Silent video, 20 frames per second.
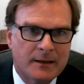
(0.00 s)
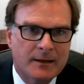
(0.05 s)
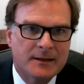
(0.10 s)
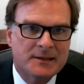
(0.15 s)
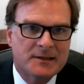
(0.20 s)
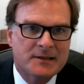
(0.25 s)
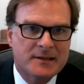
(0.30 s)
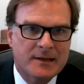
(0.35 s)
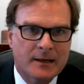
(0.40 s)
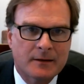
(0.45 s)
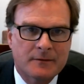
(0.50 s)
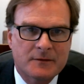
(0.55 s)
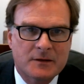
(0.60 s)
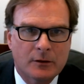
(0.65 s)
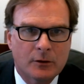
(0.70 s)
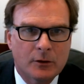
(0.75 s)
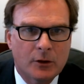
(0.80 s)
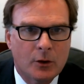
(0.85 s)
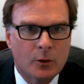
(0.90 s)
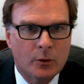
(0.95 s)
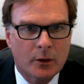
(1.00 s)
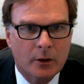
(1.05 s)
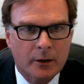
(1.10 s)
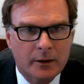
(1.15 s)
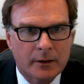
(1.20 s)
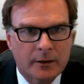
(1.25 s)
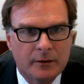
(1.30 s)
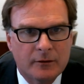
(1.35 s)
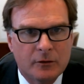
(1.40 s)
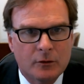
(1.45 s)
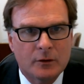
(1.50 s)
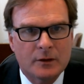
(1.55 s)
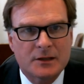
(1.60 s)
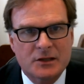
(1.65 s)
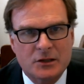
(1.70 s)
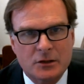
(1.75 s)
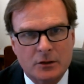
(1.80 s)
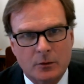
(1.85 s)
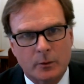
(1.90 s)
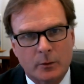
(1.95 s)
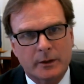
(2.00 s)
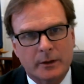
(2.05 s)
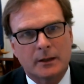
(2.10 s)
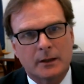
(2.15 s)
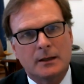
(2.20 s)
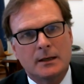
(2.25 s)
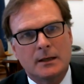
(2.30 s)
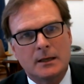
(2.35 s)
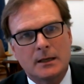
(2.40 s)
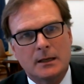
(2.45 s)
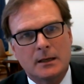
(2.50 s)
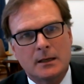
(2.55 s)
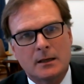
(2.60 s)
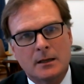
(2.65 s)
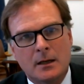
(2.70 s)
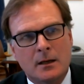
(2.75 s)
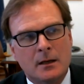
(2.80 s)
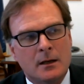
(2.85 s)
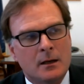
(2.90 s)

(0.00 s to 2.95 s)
incentives alone aren't going to do this. That we're going to need